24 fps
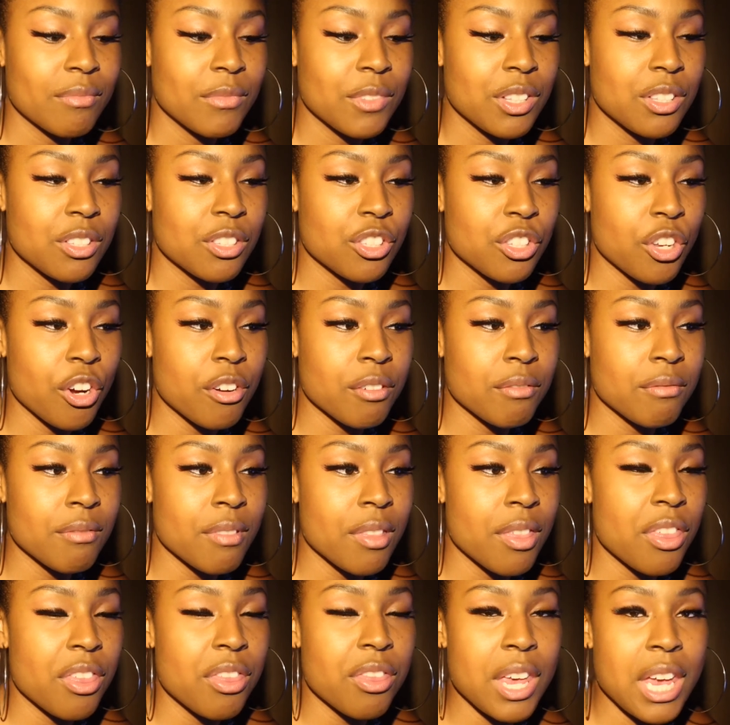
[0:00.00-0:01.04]

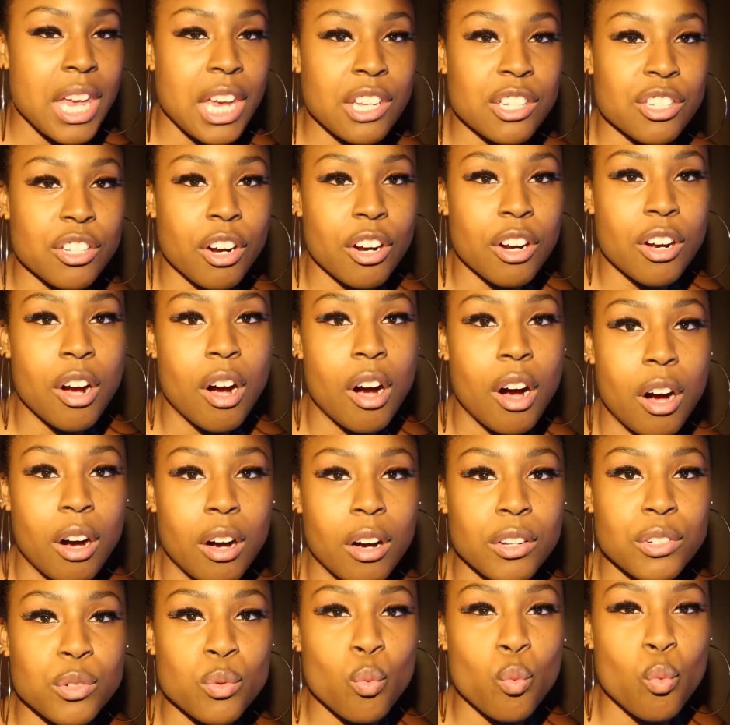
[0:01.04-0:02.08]
certain things are
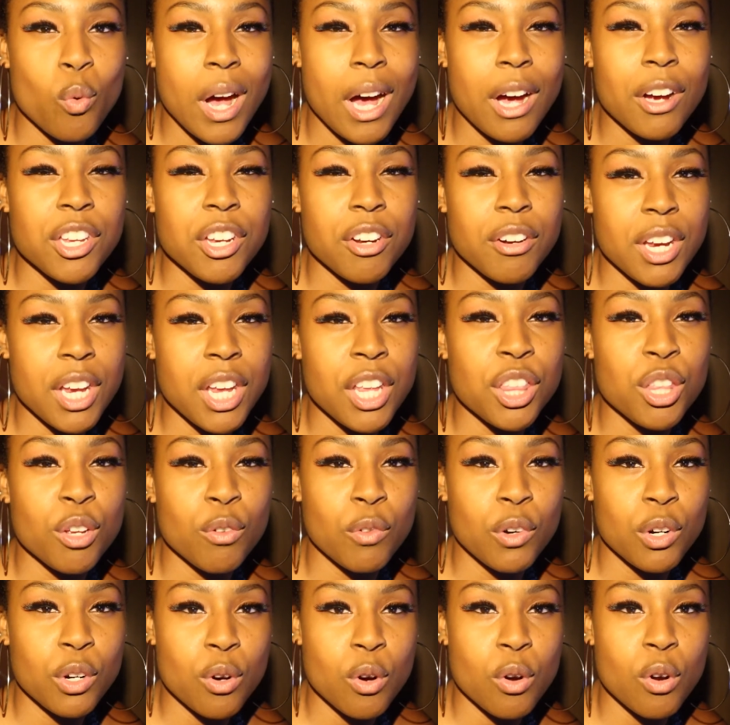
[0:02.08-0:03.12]
called while you're in
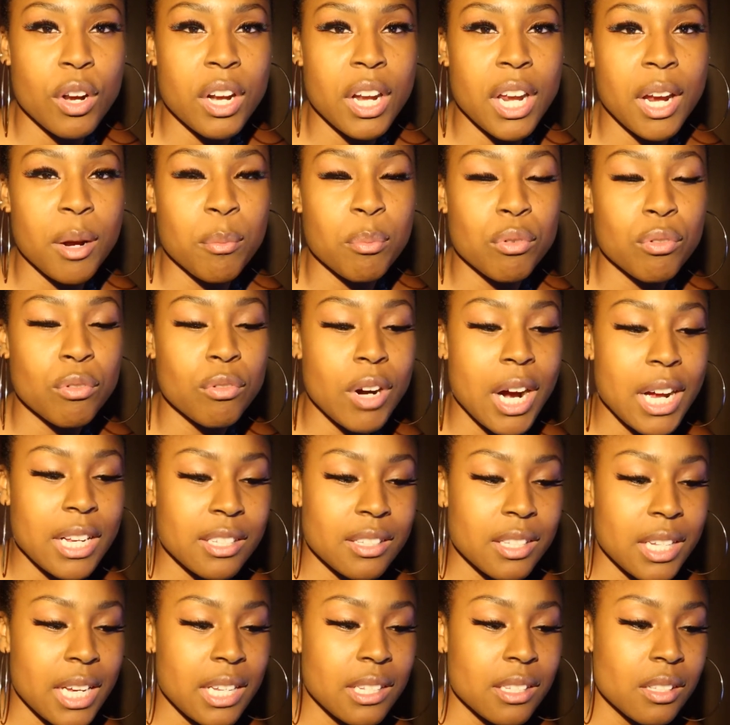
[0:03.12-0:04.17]
the recording
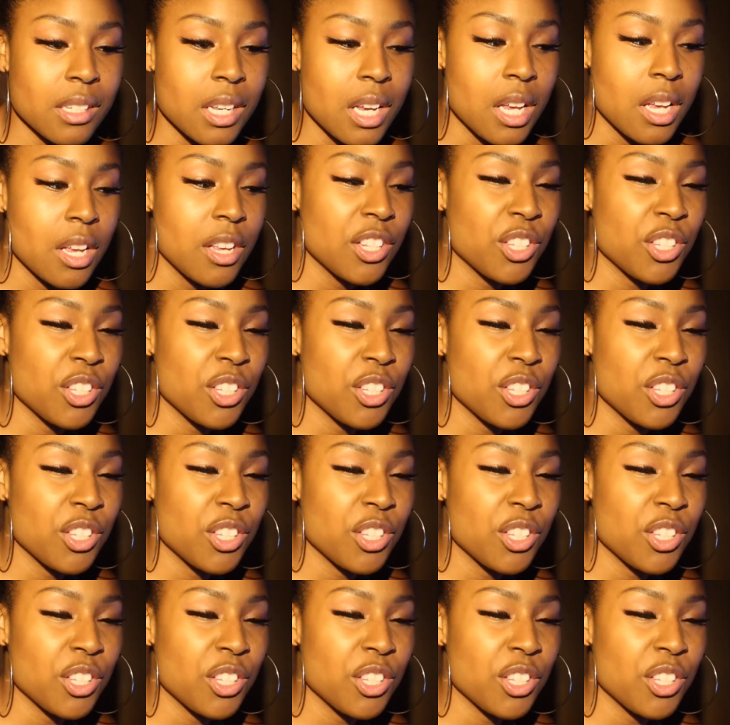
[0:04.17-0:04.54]
process